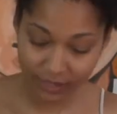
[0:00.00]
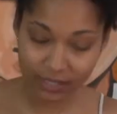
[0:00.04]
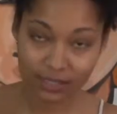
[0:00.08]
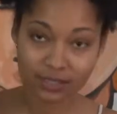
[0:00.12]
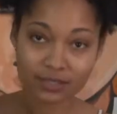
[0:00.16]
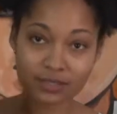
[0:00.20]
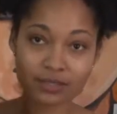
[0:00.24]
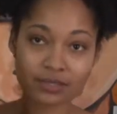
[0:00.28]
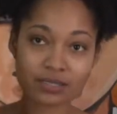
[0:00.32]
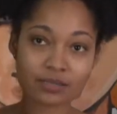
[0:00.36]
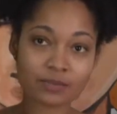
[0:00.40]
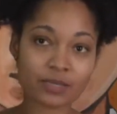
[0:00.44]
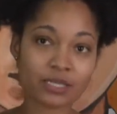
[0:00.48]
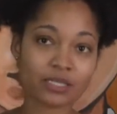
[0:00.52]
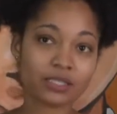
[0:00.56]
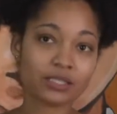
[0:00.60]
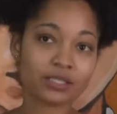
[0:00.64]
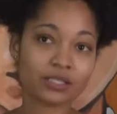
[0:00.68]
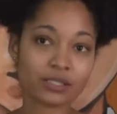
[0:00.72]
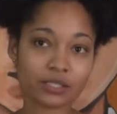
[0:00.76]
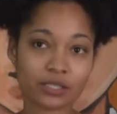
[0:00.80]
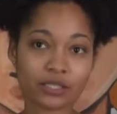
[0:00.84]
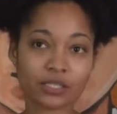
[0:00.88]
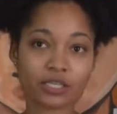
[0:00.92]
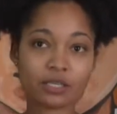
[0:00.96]
so here's my little
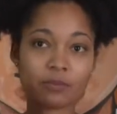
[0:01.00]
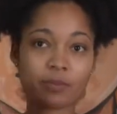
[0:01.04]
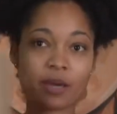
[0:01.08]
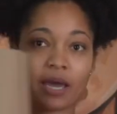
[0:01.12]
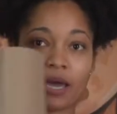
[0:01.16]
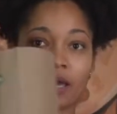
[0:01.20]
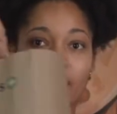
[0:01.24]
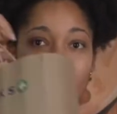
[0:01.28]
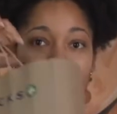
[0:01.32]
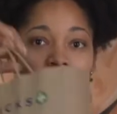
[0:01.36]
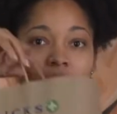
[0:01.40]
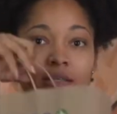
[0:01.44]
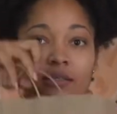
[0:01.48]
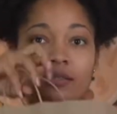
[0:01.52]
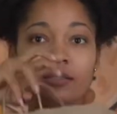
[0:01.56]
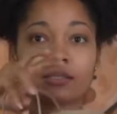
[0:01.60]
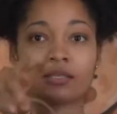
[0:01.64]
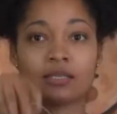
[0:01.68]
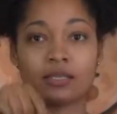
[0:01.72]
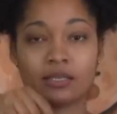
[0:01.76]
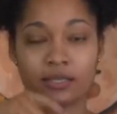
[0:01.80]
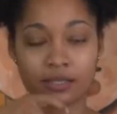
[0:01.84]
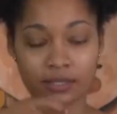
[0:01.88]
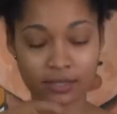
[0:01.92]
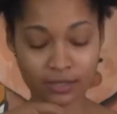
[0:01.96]
goodie bag
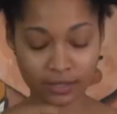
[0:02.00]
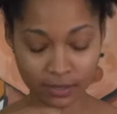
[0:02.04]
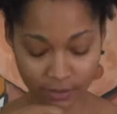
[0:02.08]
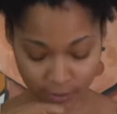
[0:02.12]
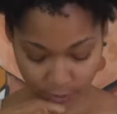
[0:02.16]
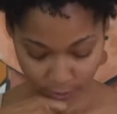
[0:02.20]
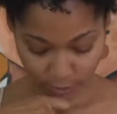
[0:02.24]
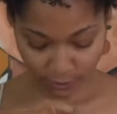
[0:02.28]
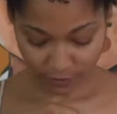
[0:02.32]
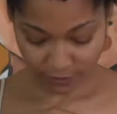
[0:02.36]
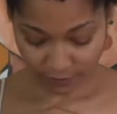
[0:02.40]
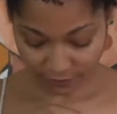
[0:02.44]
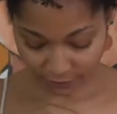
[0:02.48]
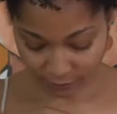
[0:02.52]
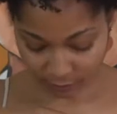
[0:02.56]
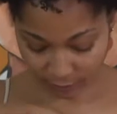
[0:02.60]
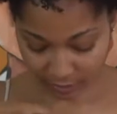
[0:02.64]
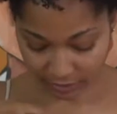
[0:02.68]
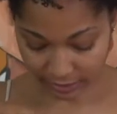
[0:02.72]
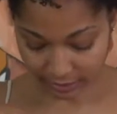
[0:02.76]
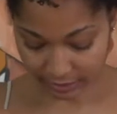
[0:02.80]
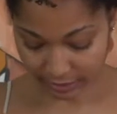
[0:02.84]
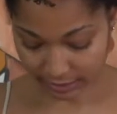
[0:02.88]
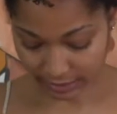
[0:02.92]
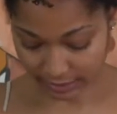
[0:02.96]
from
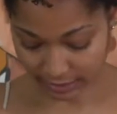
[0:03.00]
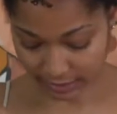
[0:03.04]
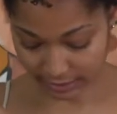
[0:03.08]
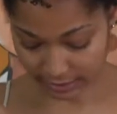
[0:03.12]
Clicks.